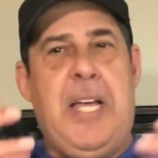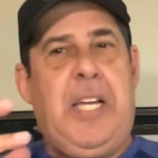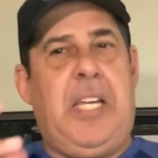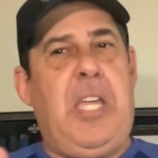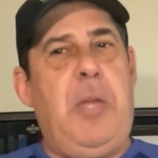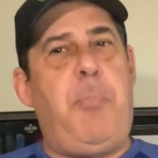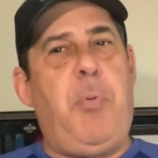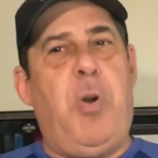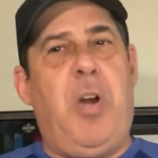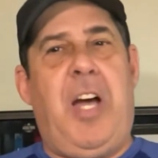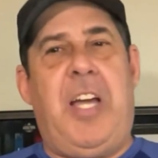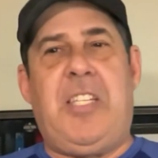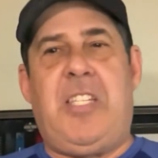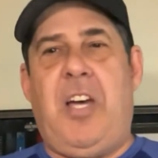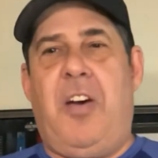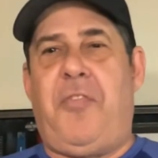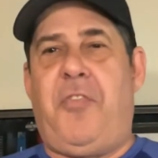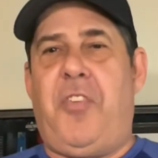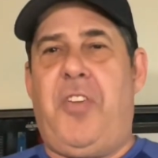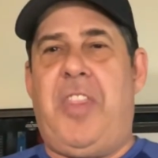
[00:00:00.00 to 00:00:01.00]
Keep your eyes
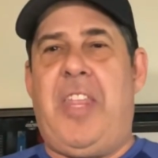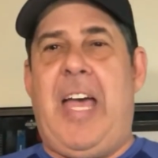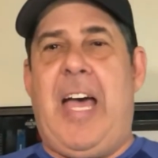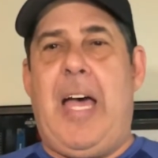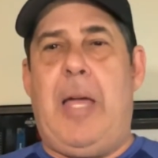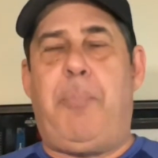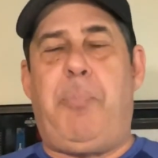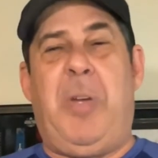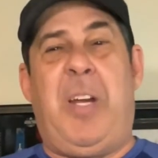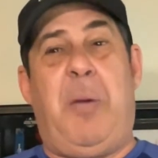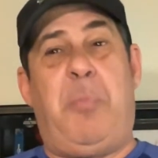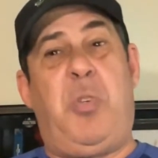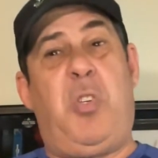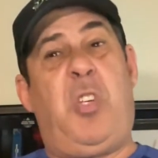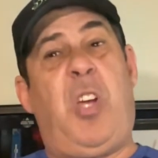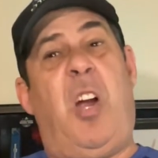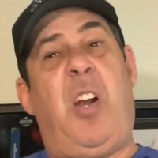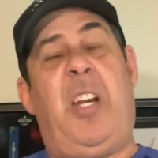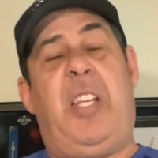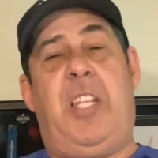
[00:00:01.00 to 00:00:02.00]
out for that. But I'm
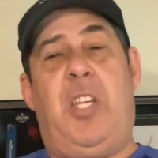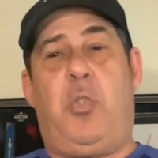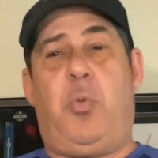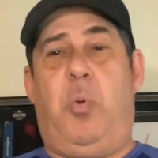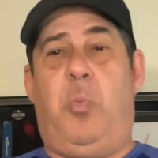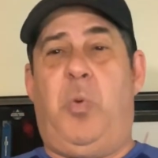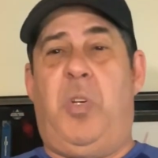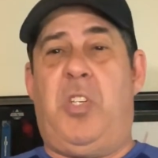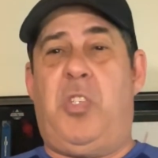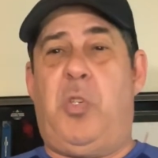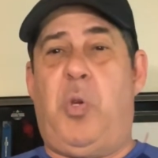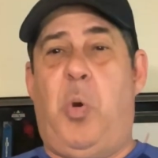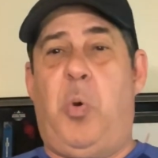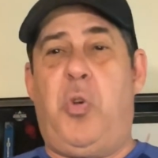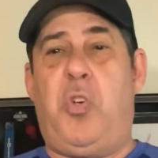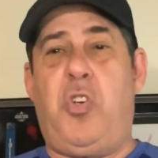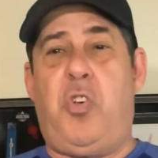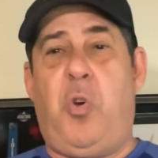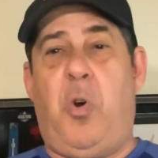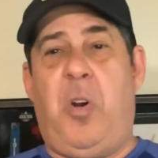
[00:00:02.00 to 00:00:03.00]
sorry this one was so
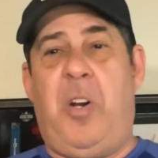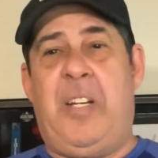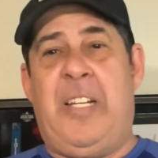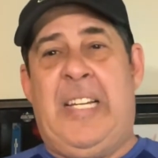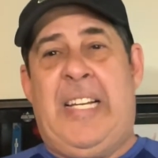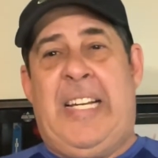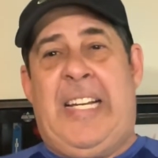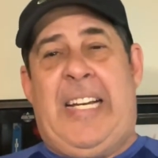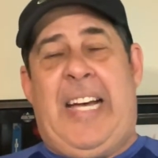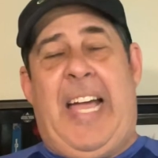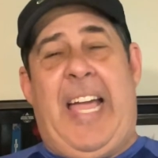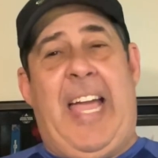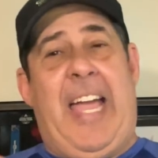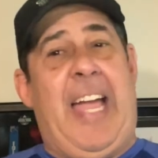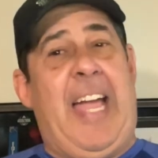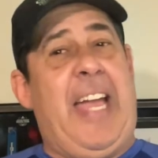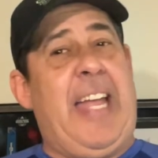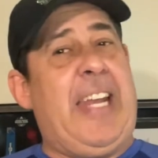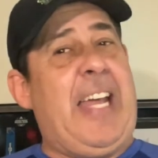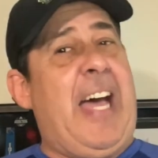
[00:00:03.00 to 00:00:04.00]
short.
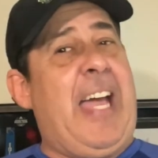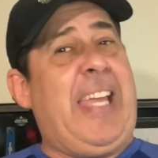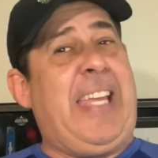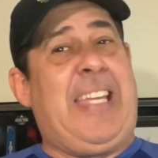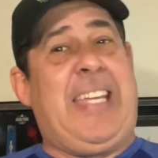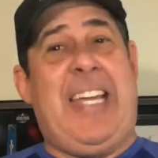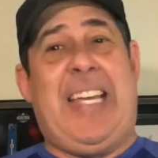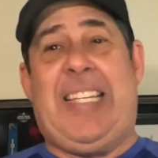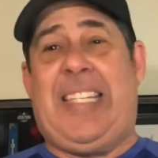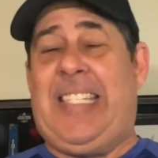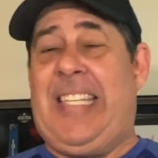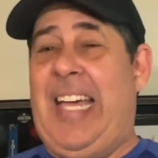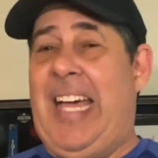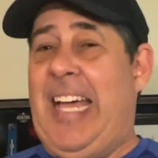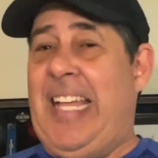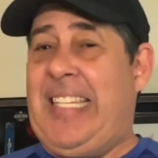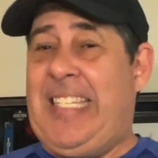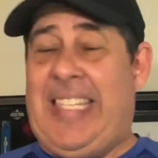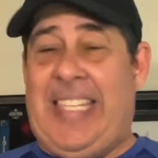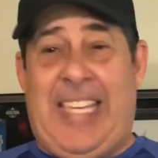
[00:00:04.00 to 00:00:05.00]
And I guess
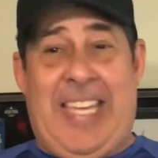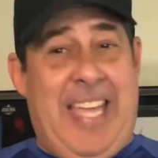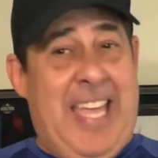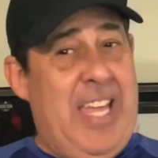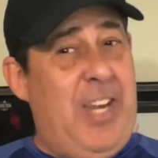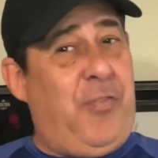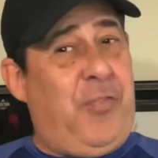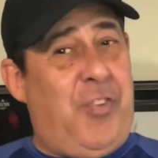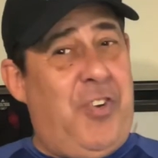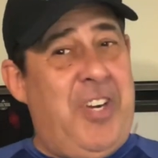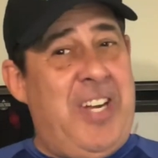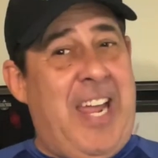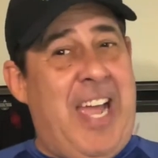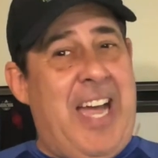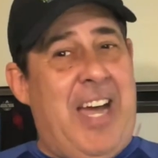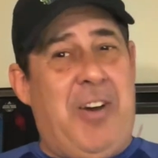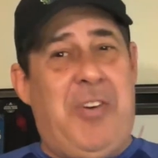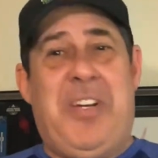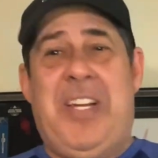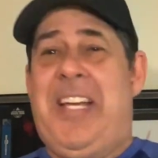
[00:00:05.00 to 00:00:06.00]
that's it for
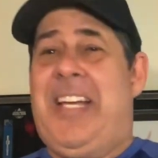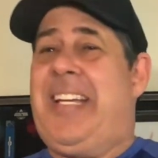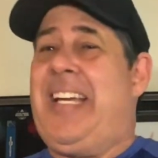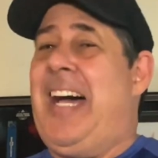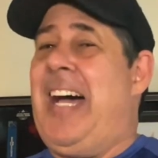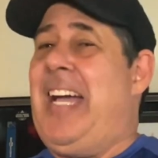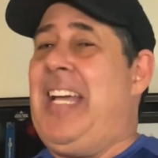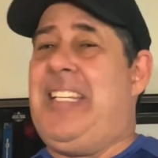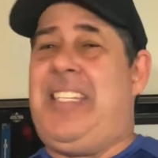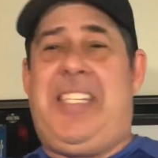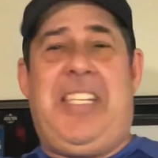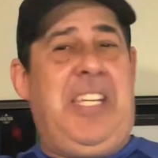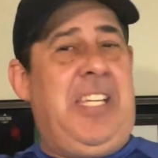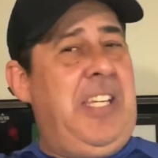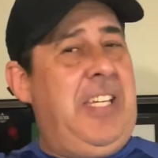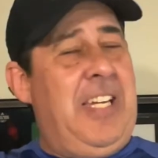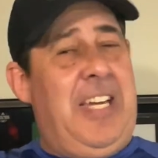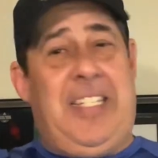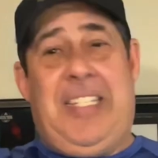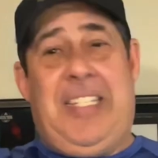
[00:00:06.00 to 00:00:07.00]
now. Guys,
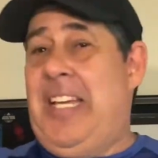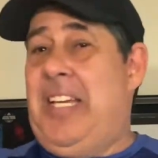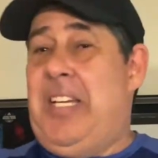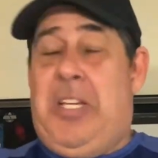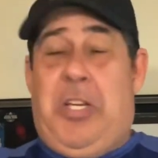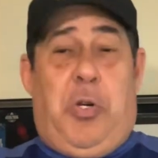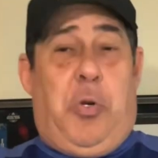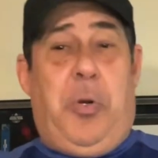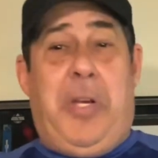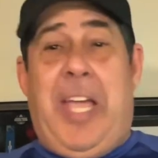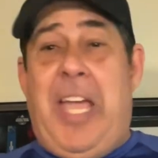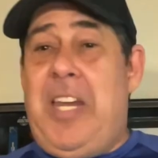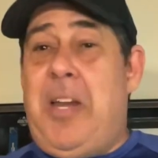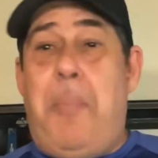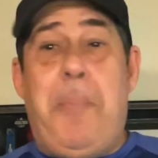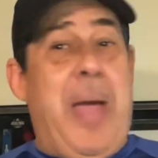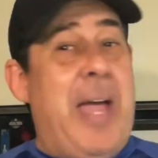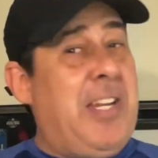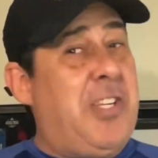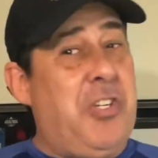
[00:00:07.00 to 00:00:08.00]
see, create a
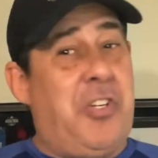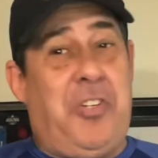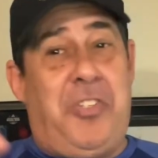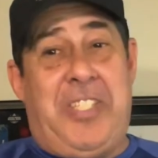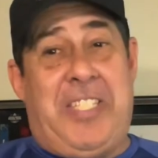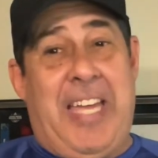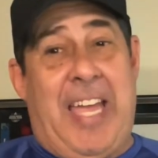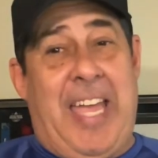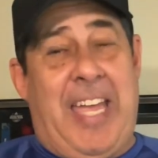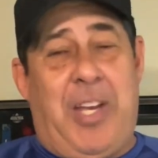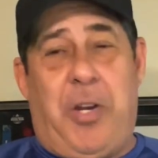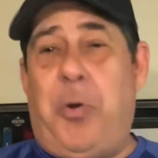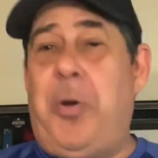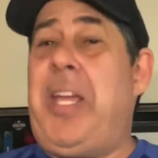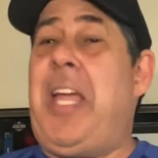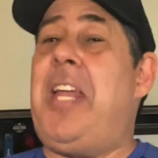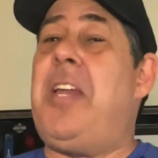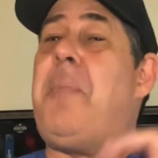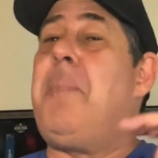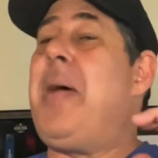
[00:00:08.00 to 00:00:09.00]
magical day,
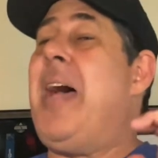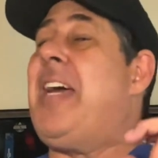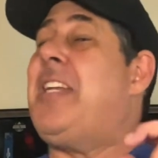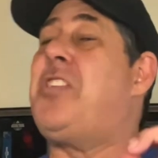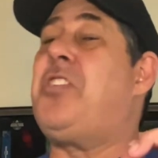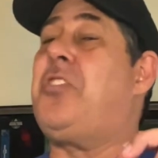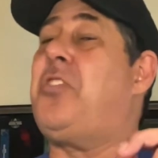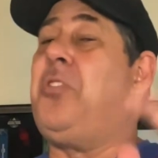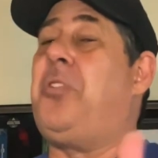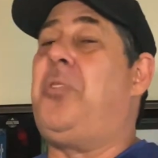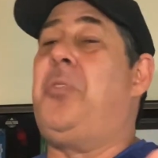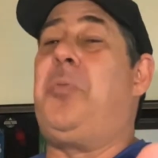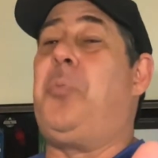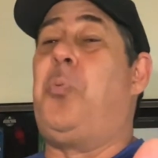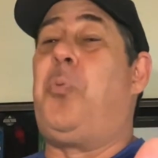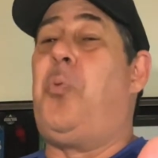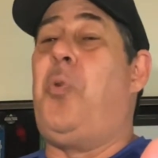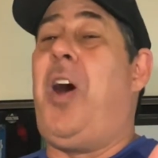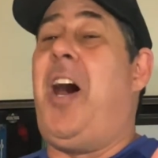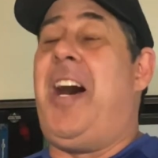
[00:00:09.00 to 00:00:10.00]
create a magical
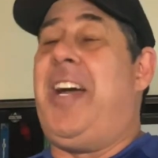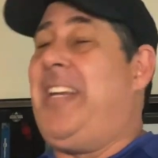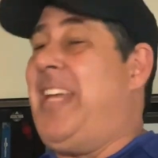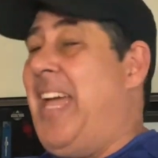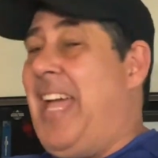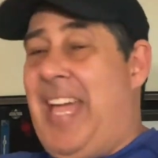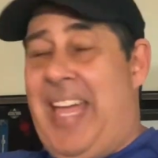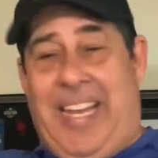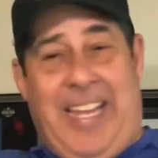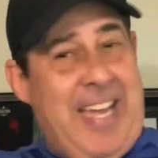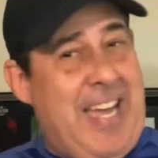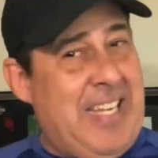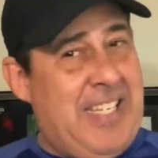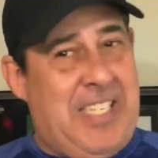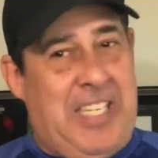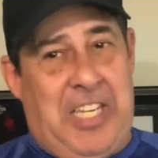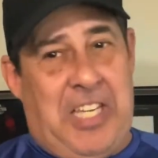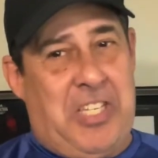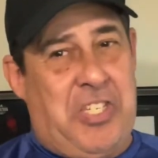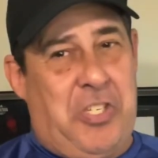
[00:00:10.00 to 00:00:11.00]
run, and guys,
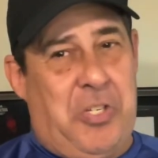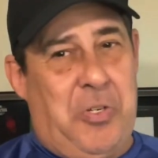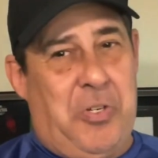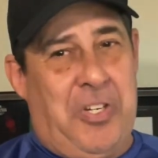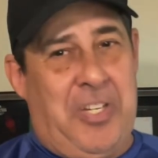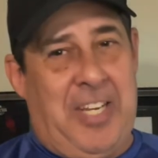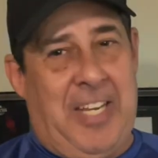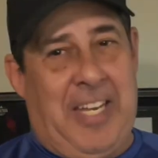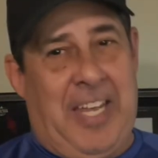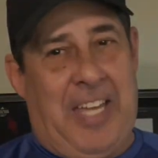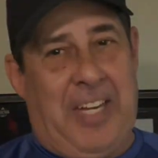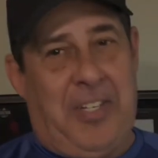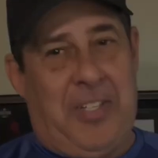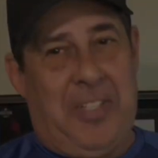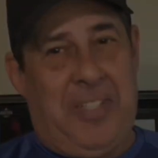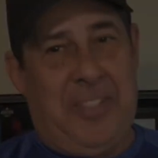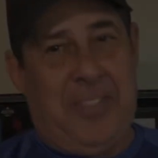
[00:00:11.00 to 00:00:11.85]
see you sooner than later.